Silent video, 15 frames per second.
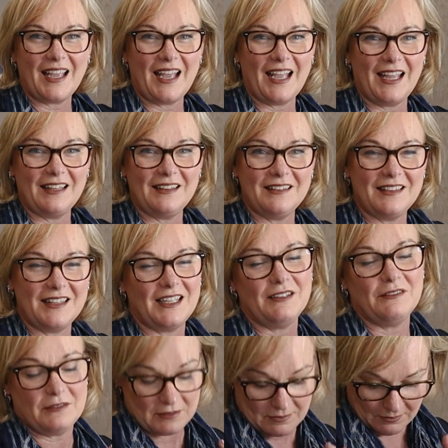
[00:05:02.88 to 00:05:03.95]
and
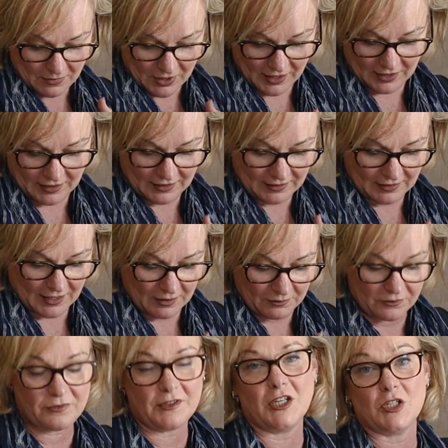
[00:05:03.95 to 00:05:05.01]
then my
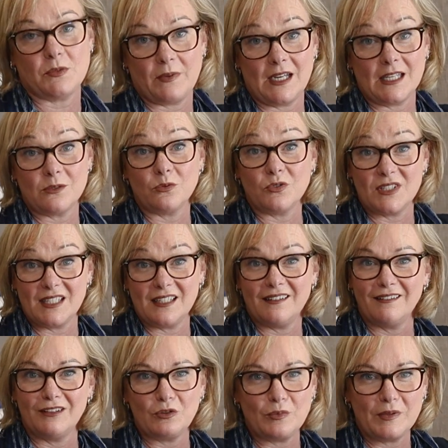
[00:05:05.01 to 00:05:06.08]
finished piece will sit
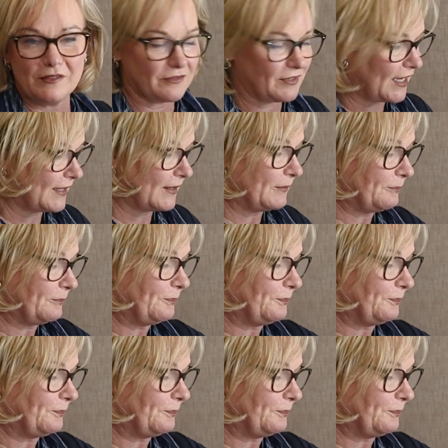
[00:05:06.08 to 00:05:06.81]
a little bit flatter.